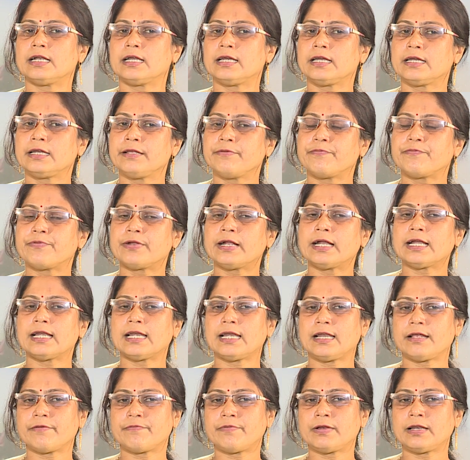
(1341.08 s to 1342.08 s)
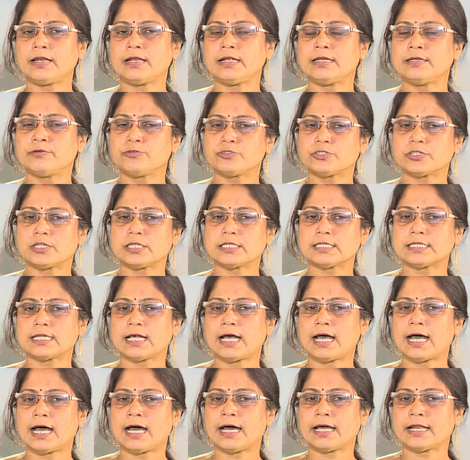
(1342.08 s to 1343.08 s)
different level users
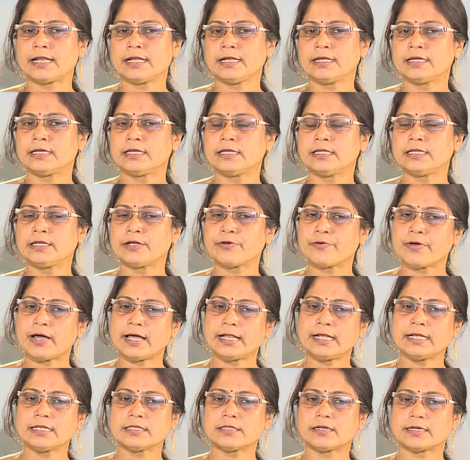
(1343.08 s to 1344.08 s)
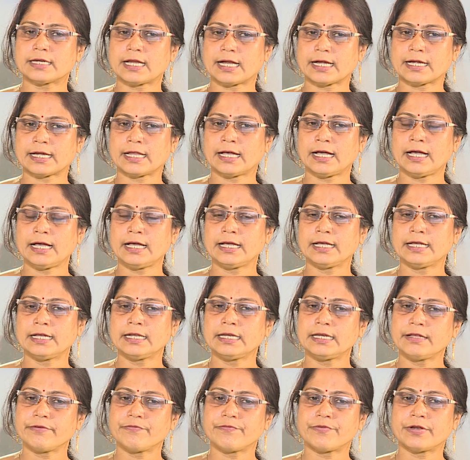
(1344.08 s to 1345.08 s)
are requiring the data in
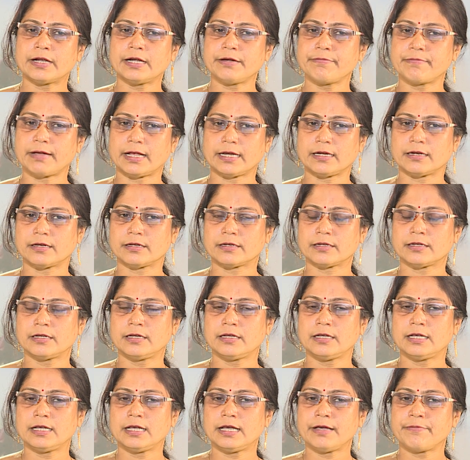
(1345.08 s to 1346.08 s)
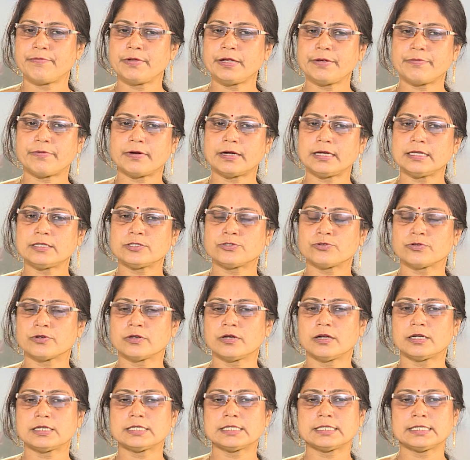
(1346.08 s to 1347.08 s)
different manner. Everybody should
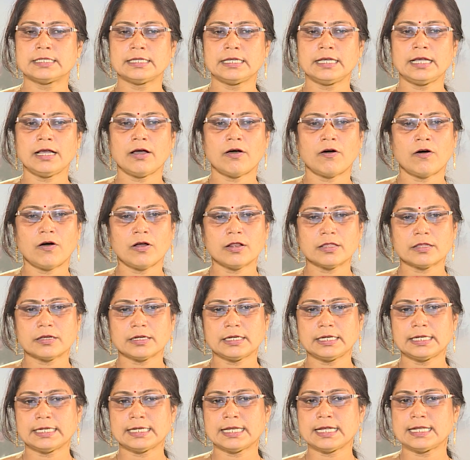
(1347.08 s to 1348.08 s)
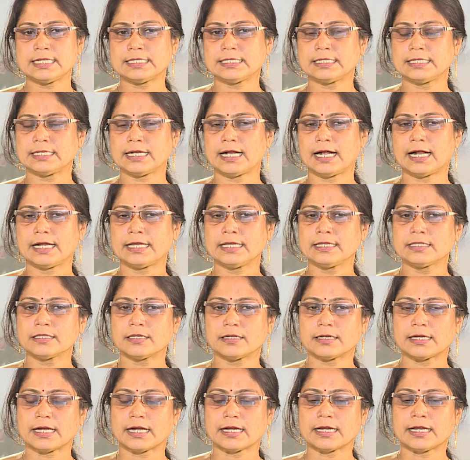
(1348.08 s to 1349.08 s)
not see all the details regarding the
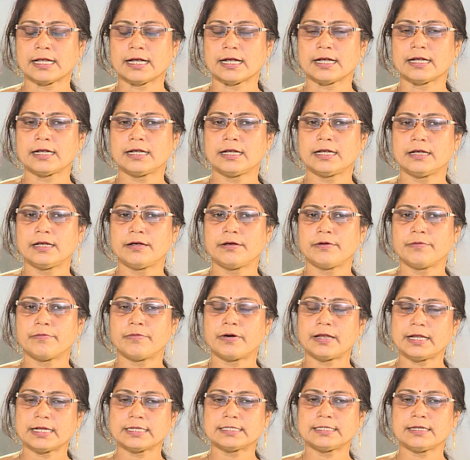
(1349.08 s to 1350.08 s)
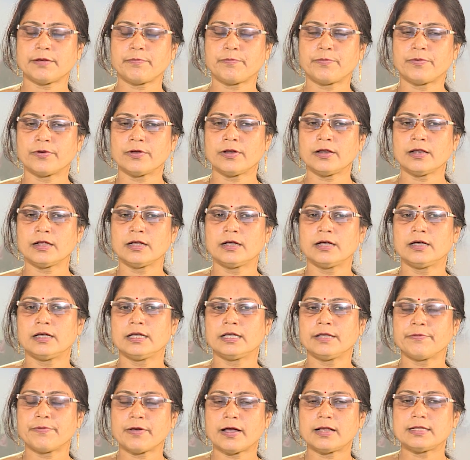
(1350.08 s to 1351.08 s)
data. For example,
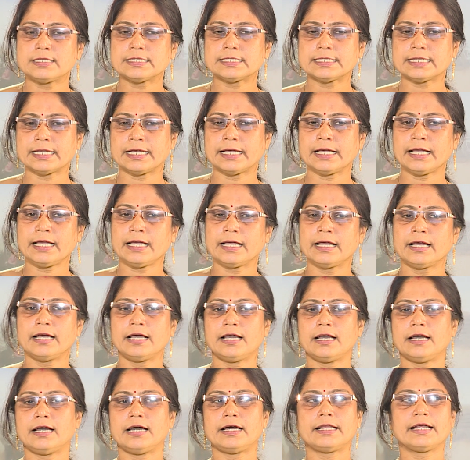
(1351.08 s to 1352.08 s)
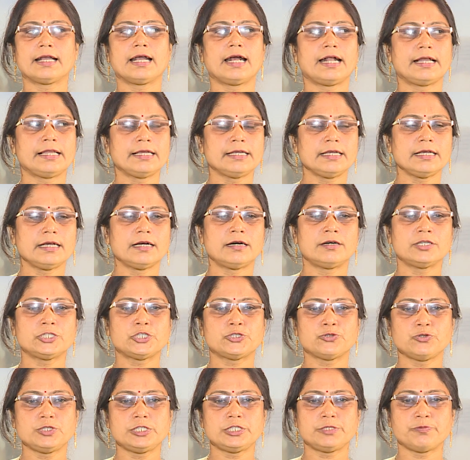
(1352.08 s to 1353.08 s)
if I will say regarding a
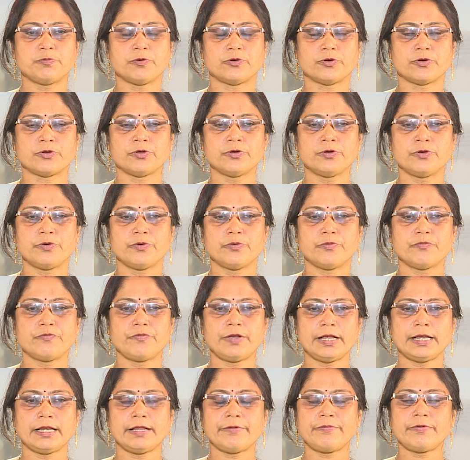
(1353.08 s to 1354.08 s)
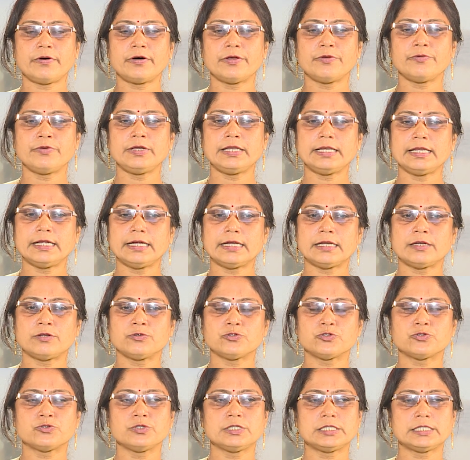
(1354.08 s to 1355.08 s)
switchboard, whenever we need to
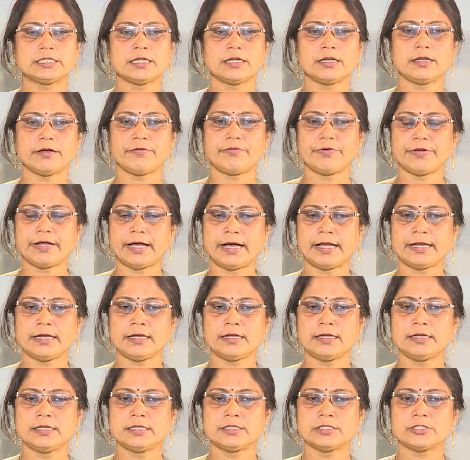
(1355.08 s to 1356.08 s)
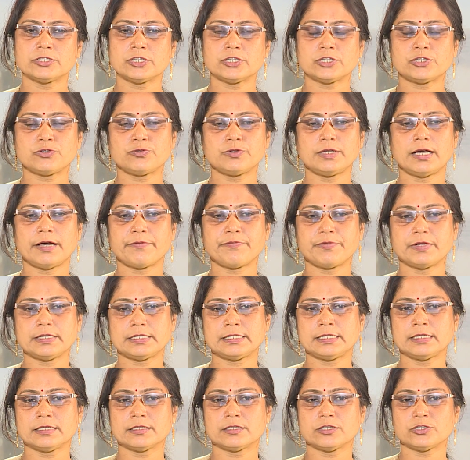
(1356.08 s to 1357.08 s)
switch on a fan, just we are
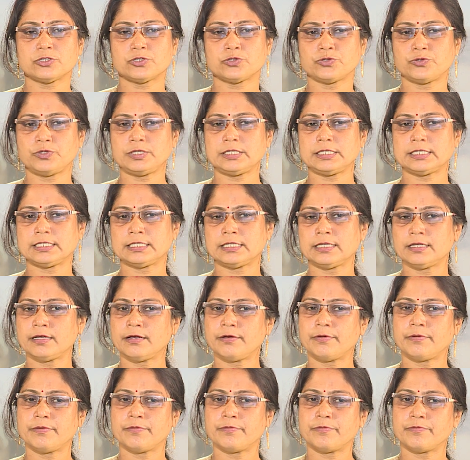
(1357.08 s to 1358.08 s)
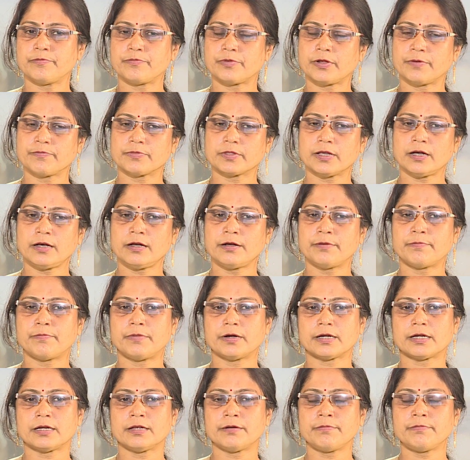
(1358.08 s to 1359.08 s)
pressing the switch from the
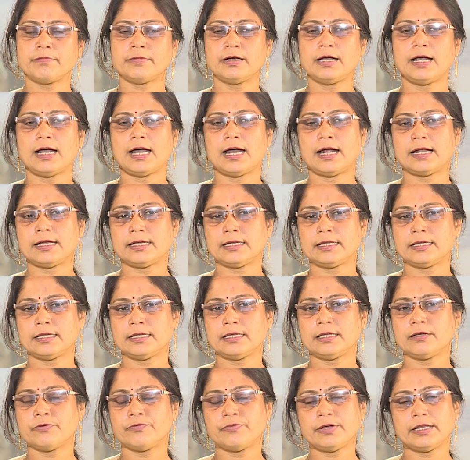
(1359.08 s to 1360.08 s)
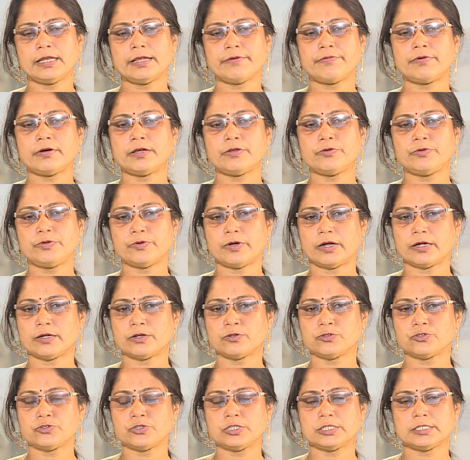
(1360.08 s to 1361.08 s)
bottom, and whenever we want
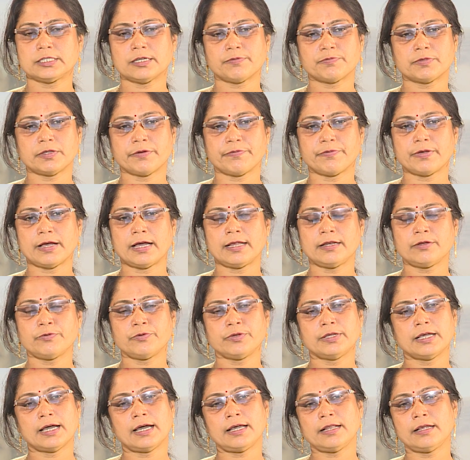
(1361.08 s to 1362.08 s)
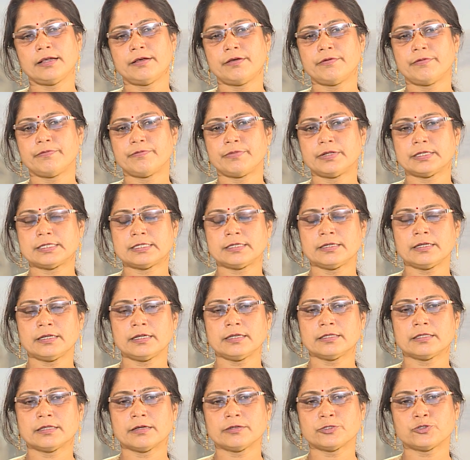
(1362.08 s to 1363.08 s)
to switch up the fan, we are pressing
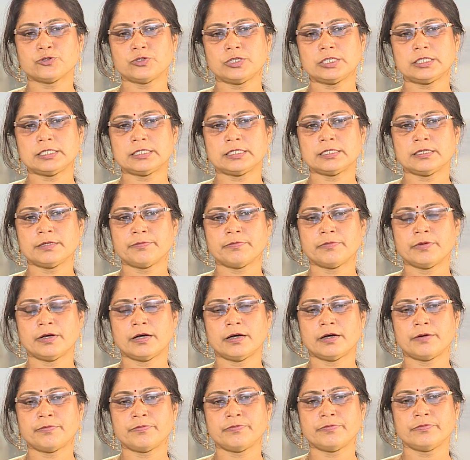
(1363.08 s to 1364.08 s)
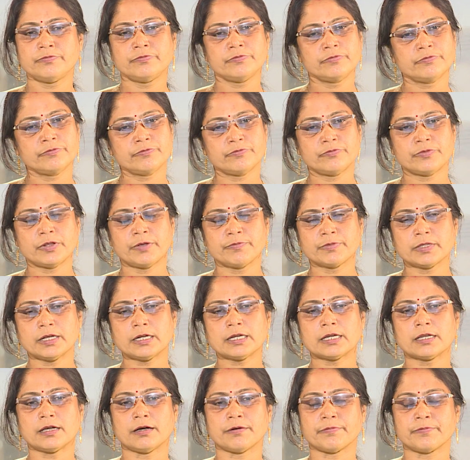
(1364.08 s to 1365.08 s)
the switch from the
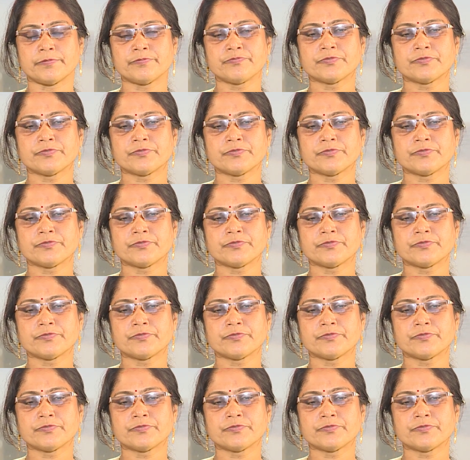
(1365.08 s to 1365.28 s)
top.